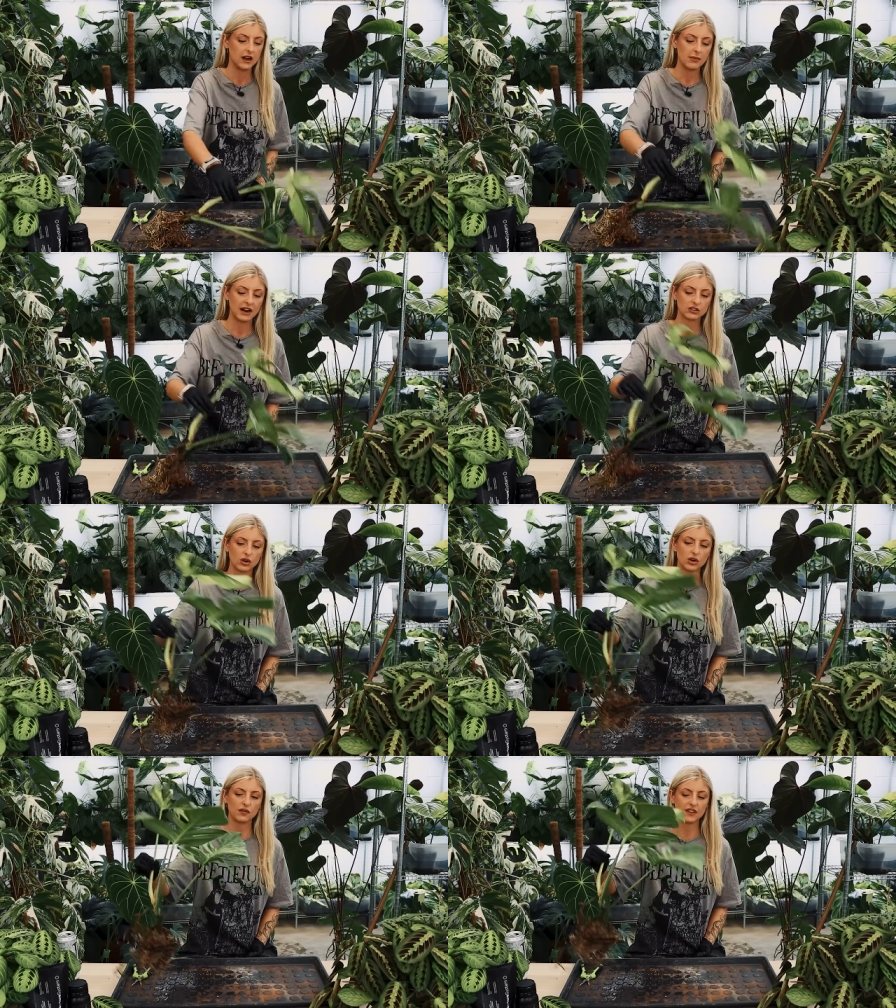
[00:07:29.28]
Um, I
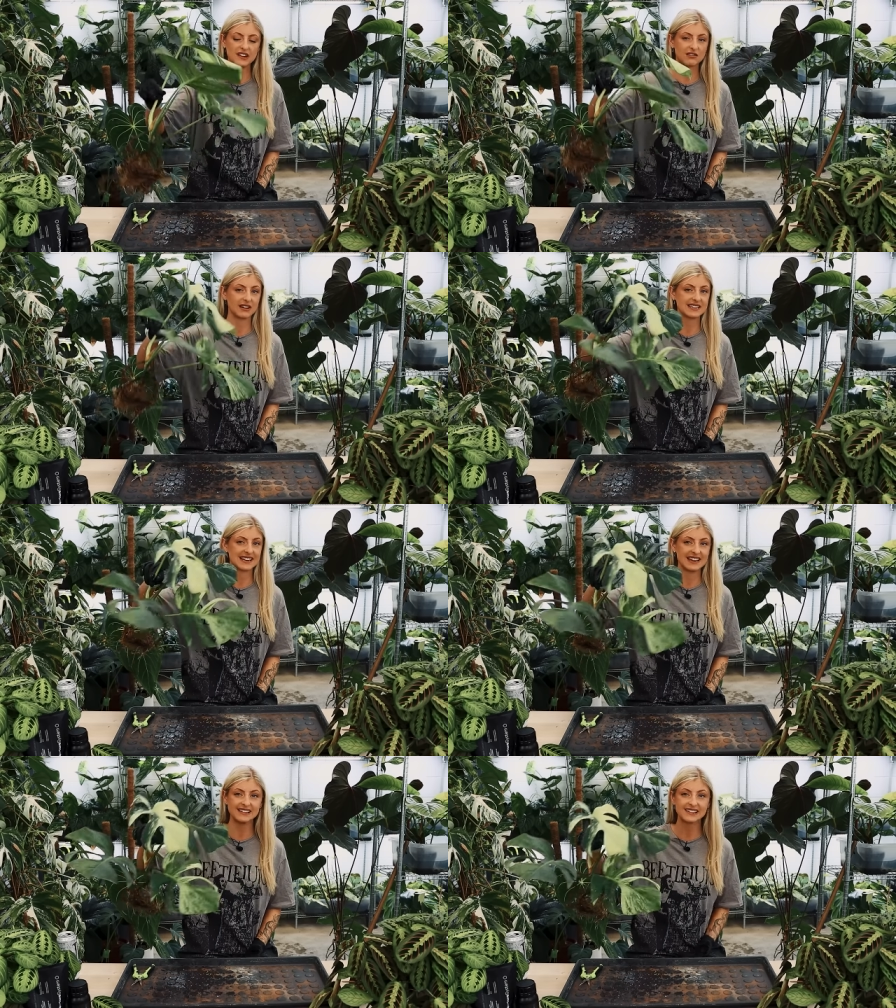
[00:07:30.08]
don't know if these are in
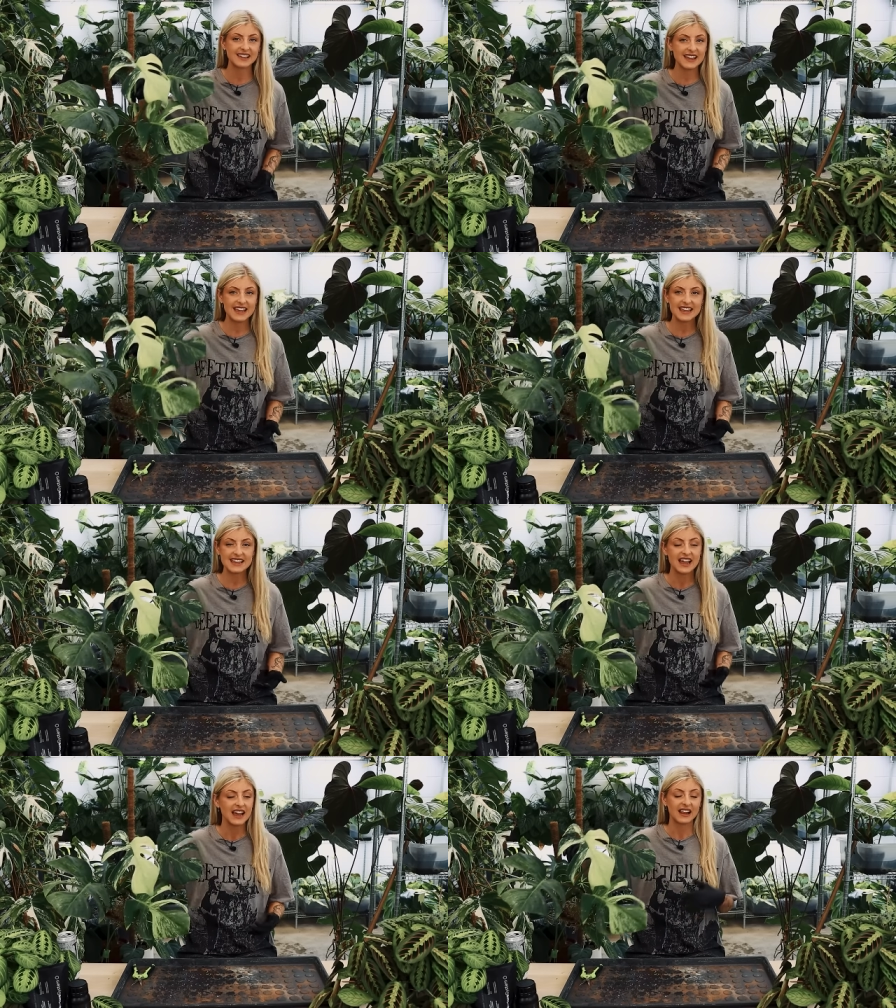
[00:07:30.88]

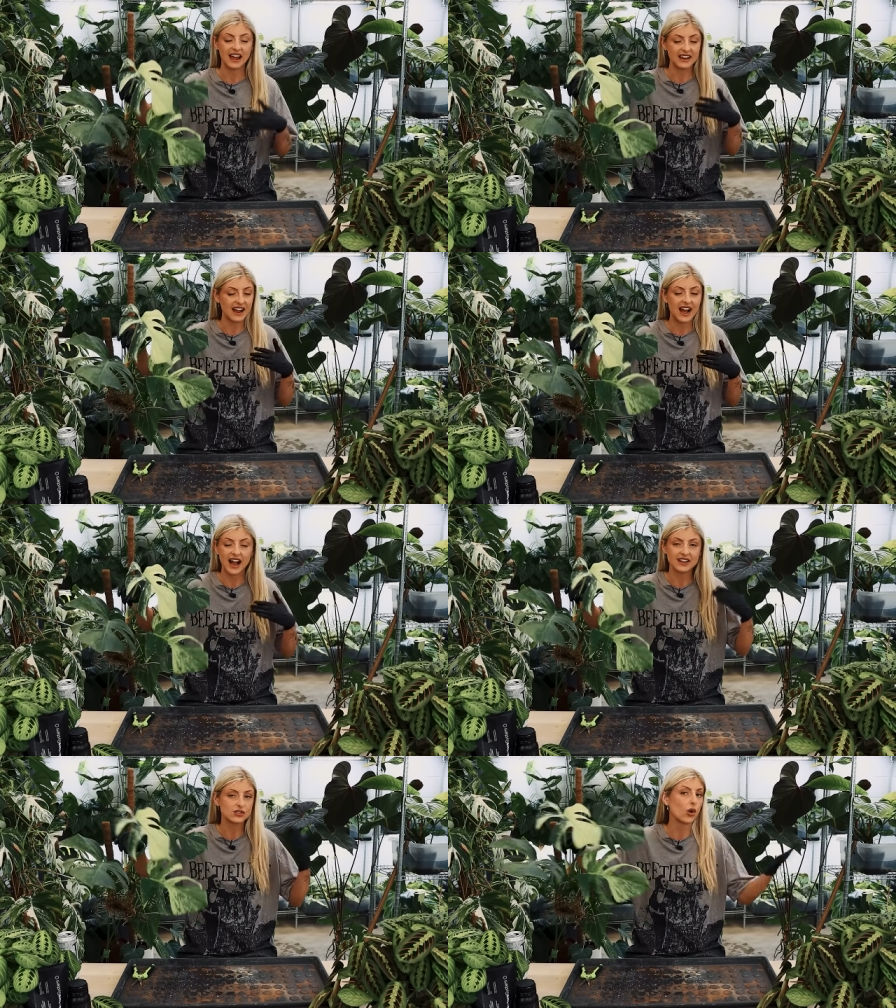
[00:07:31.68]
TC. Like,
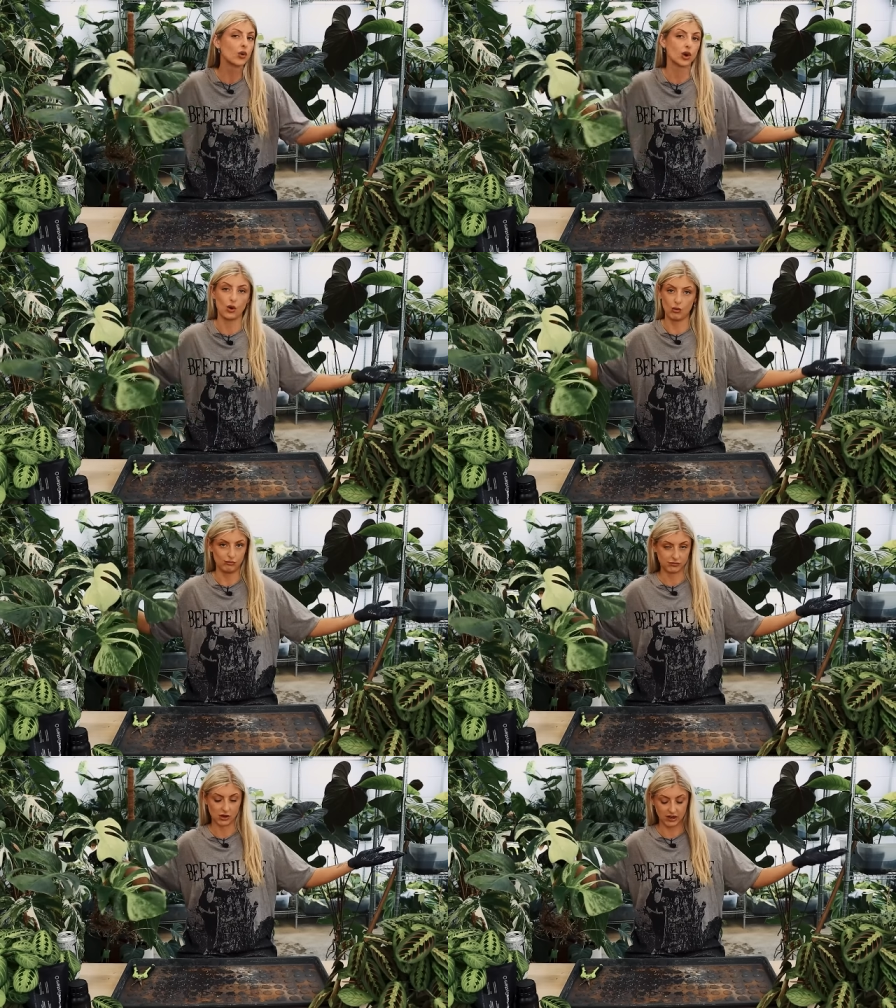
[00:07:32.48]
I don't know.
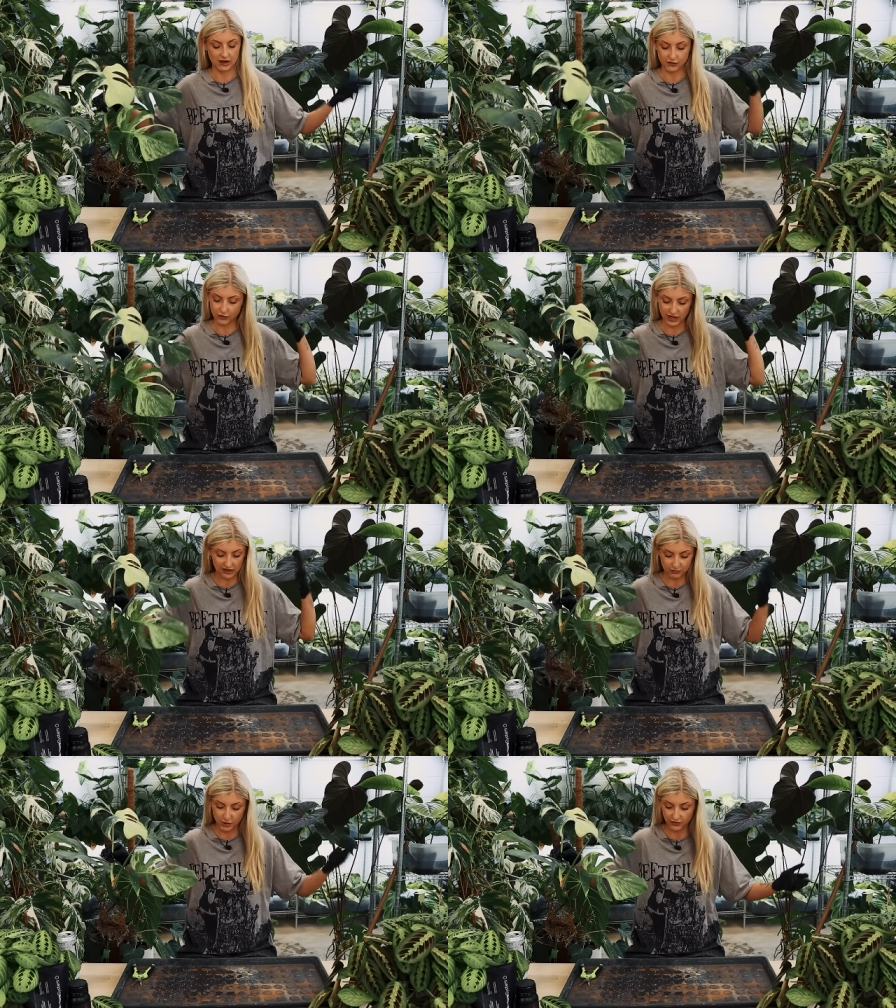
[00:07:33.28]
Okay, so if you can
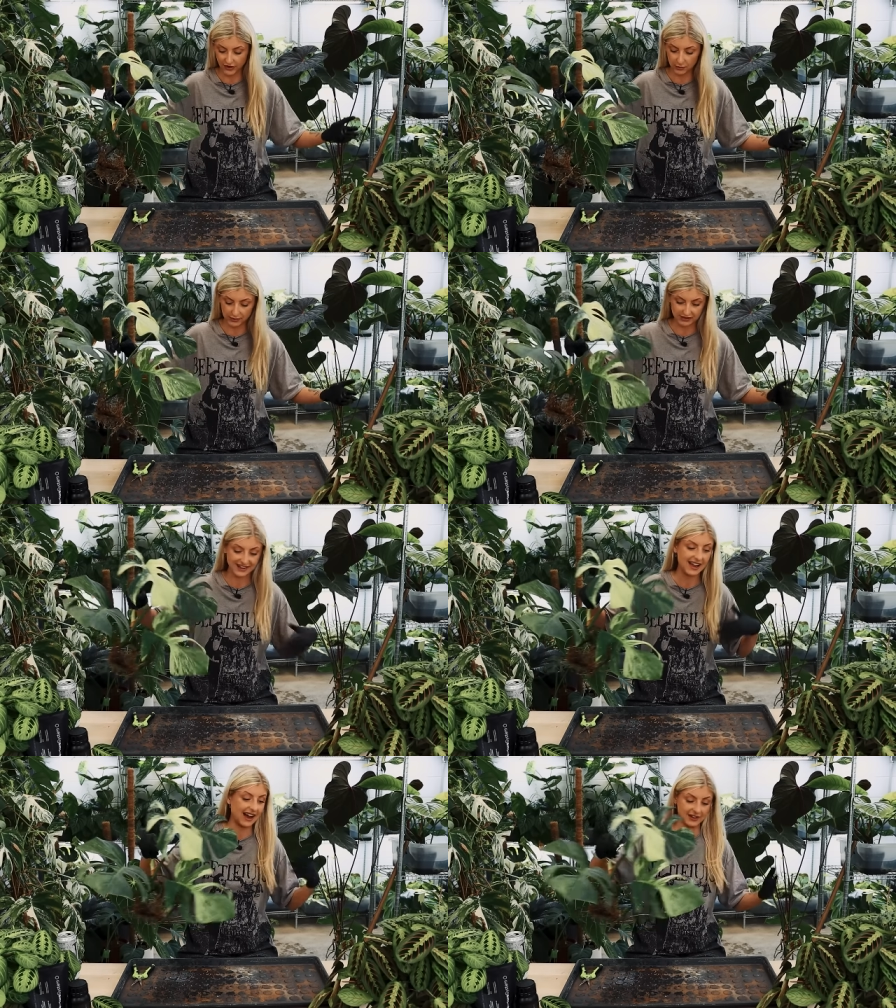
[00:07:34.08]
ask me on
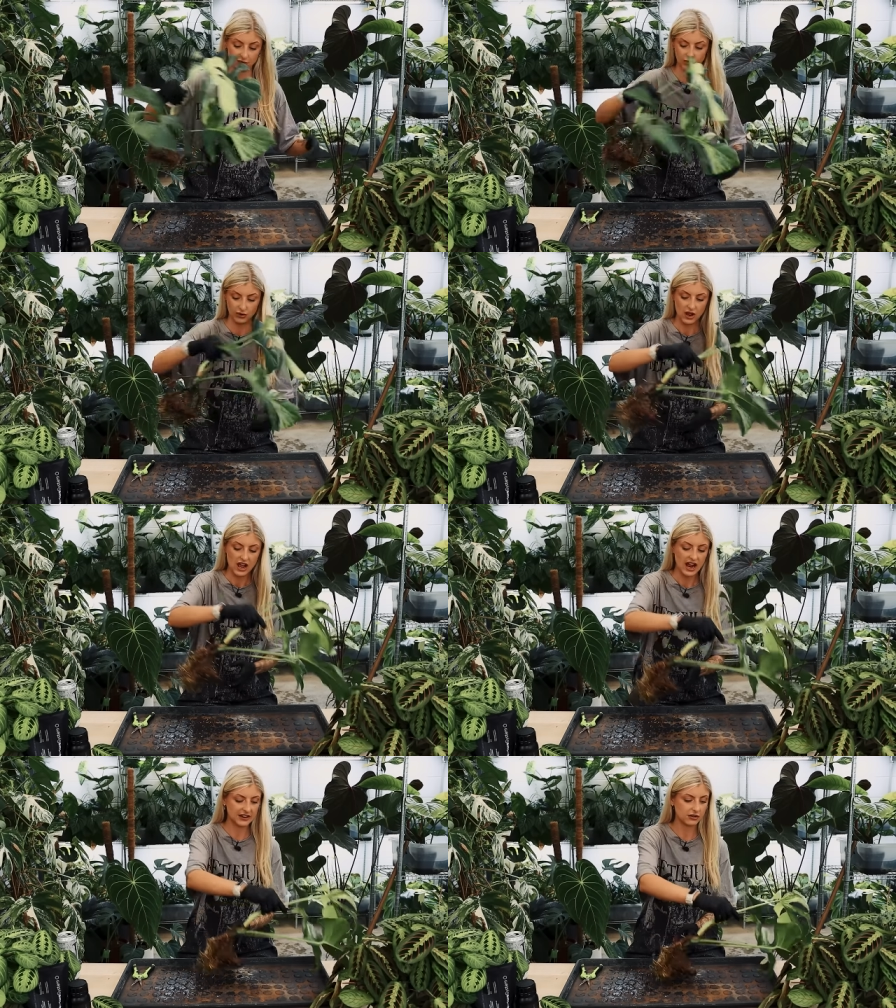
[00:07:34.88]
availability, I don't know.
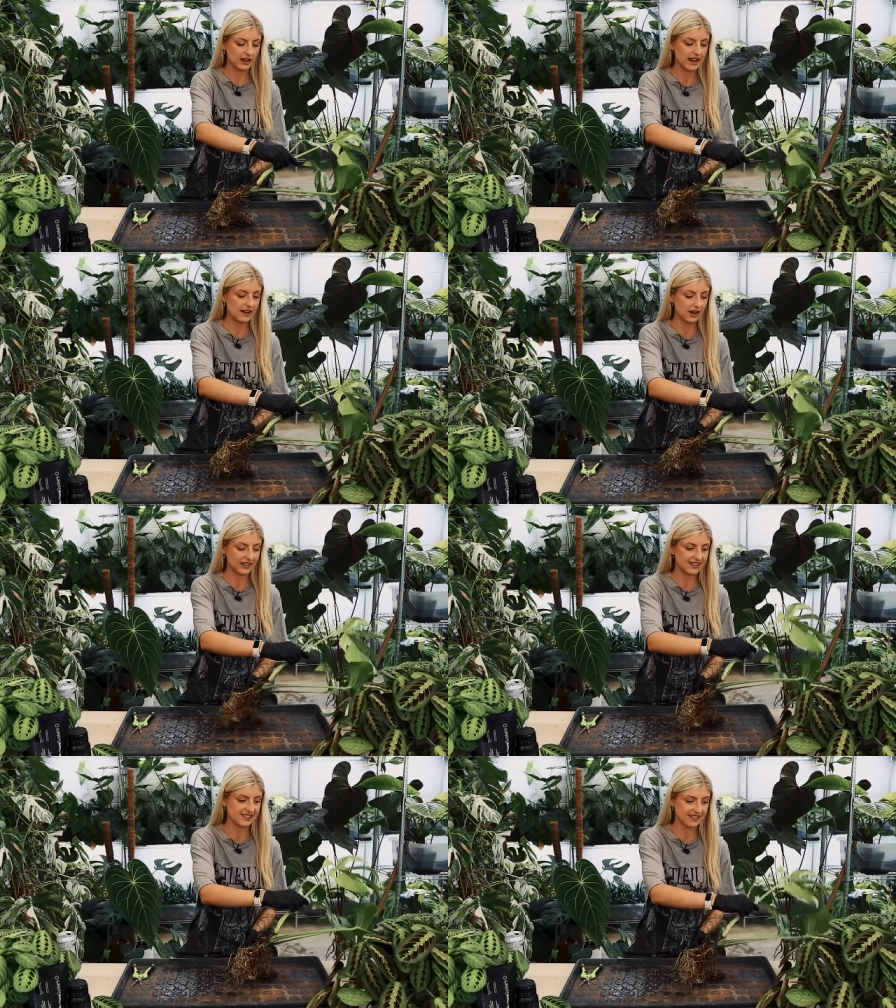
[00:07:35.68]
I don't really have
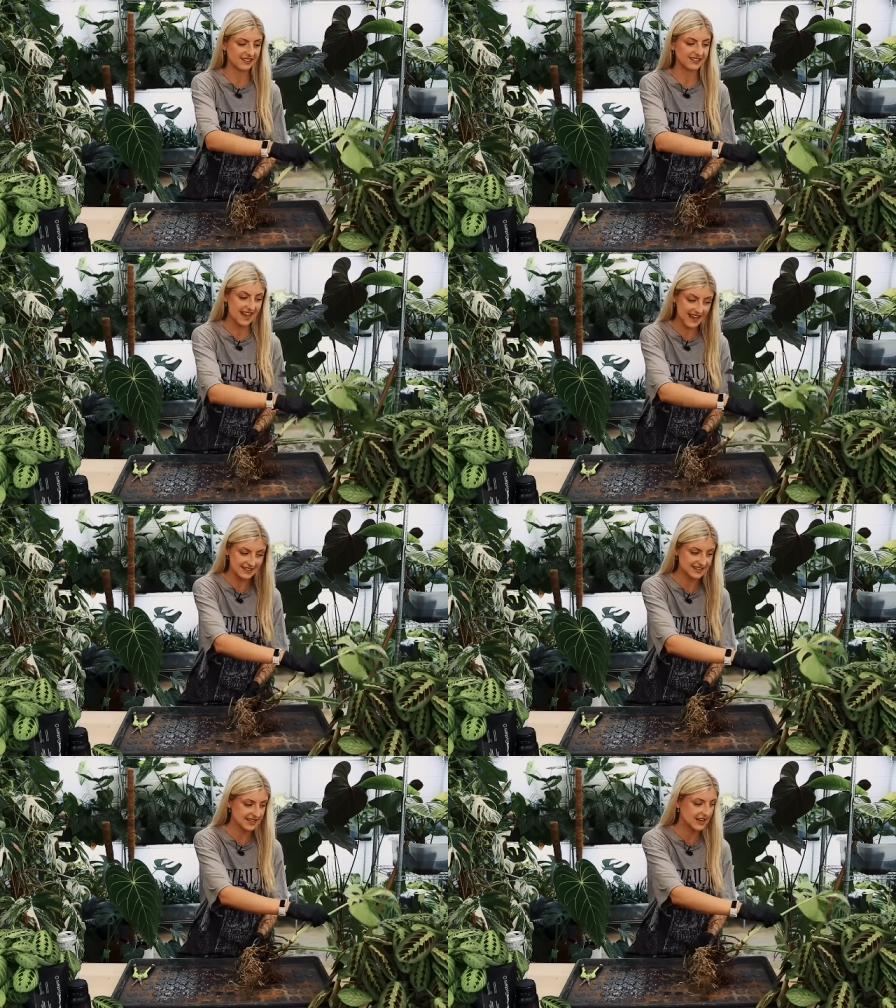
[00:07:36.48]
anything to sell
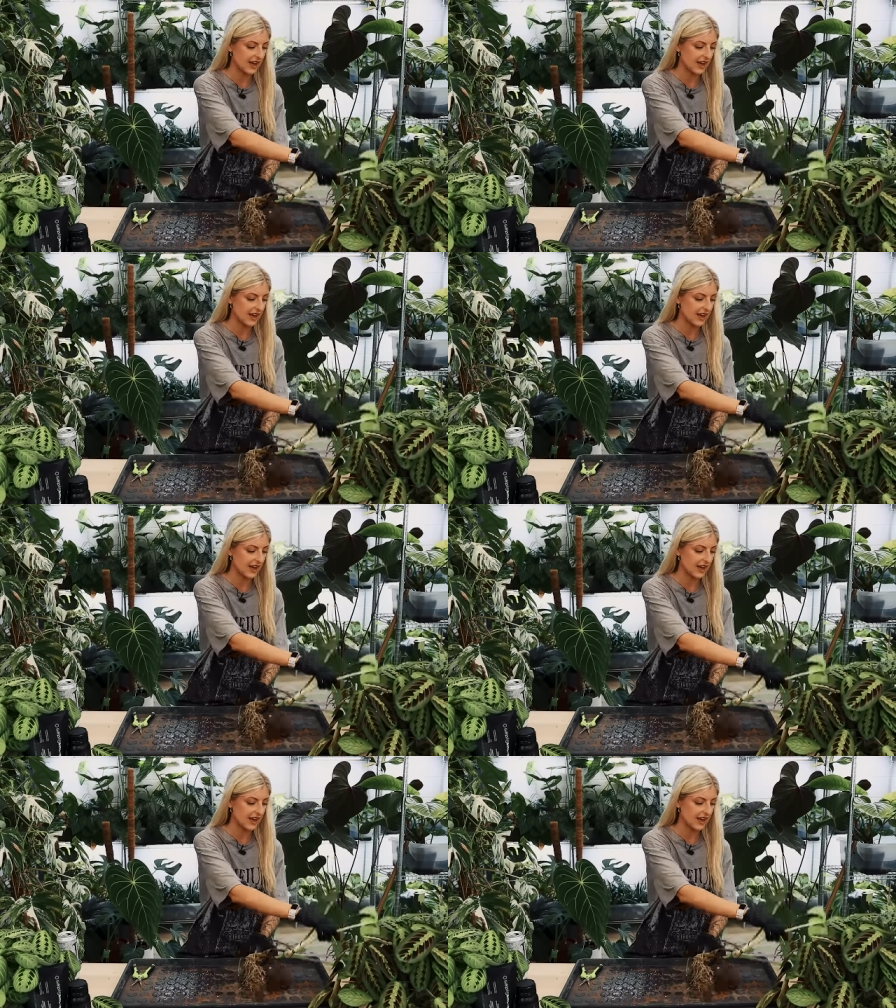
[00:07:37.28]
yet.